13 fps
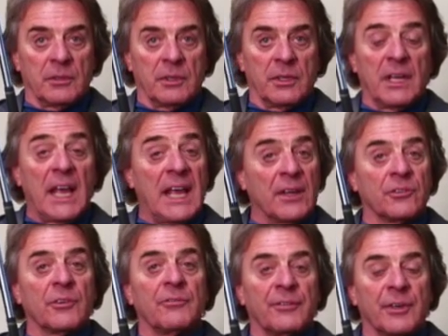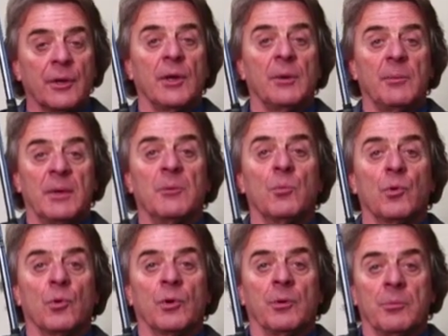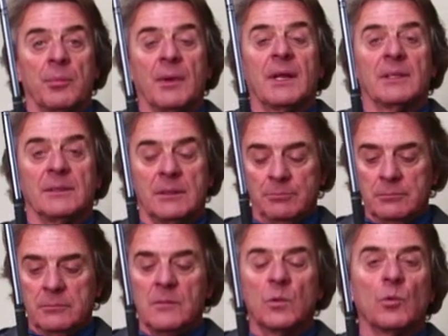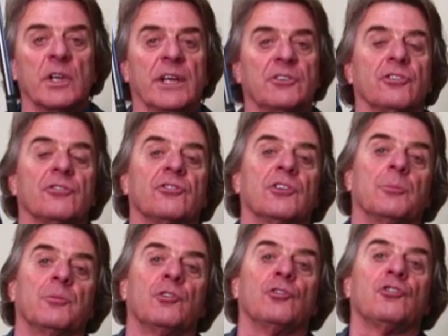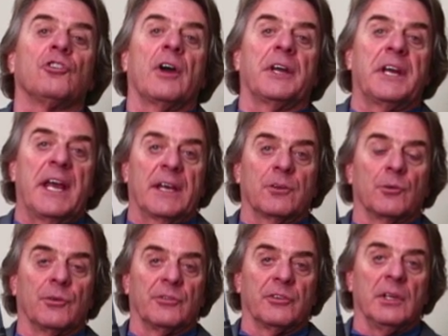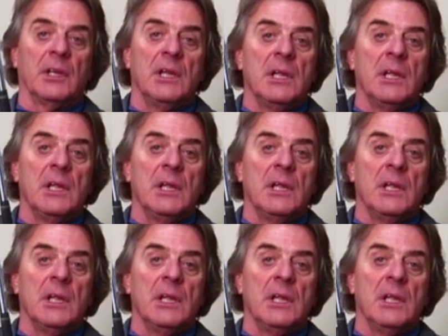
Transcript: It has a very important relationship to shot accuracy.